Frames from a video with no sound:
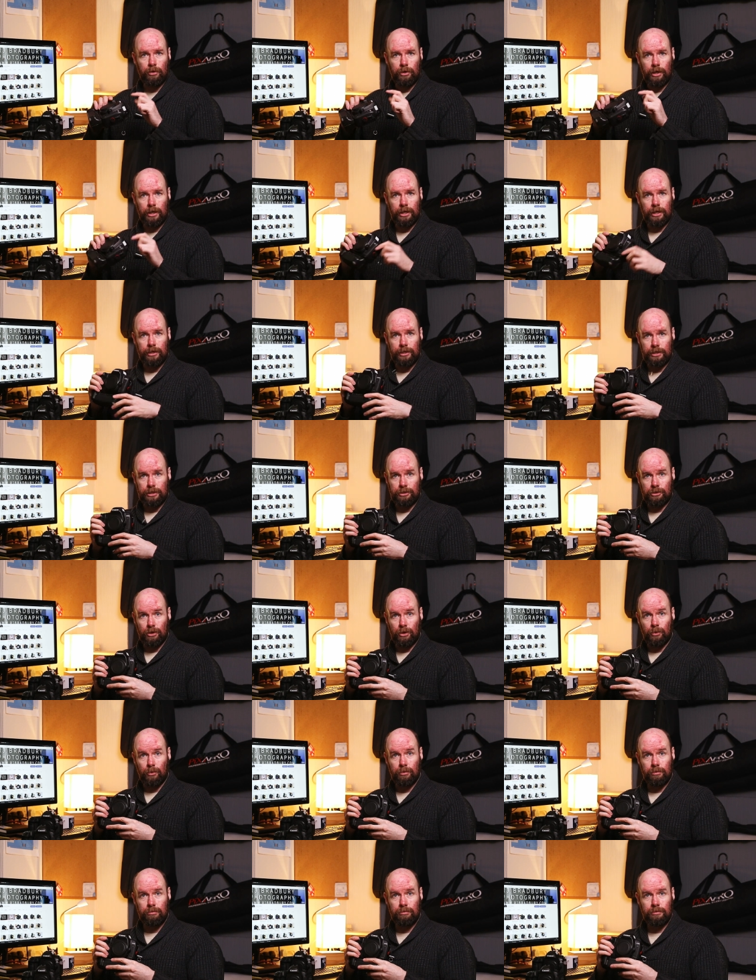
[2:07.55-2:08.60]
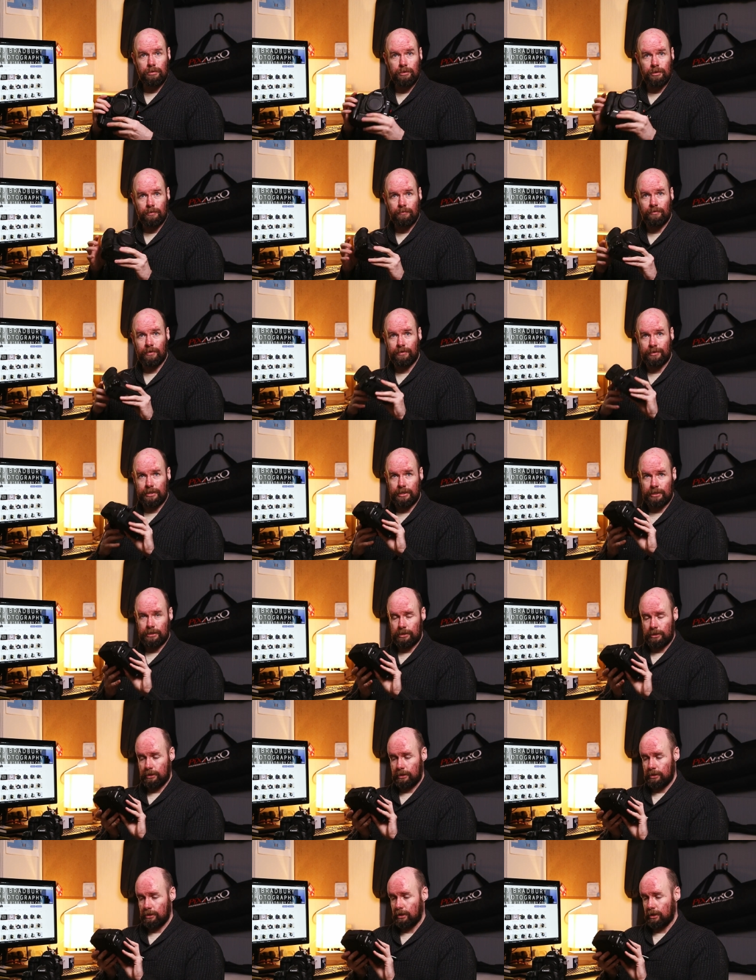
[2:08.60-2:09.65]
going to let these go very easily.